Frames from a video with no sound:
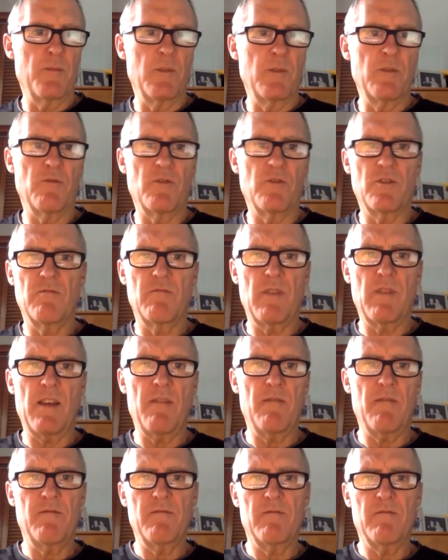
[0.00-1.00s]
loose.
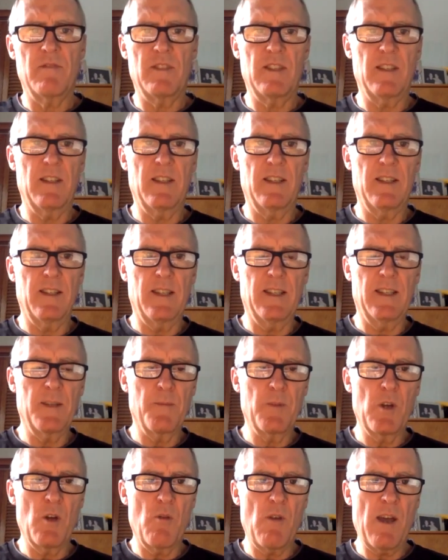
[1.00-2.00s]
Let them
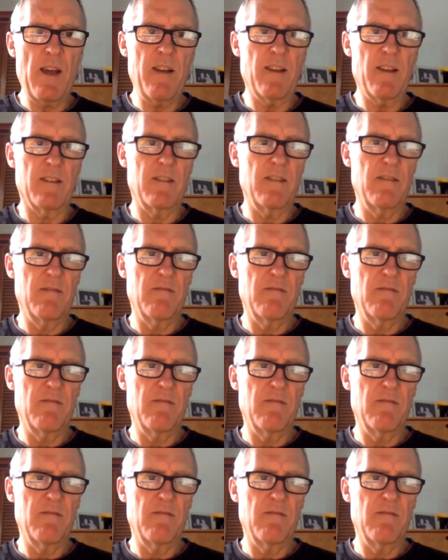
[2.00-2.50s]
go at it.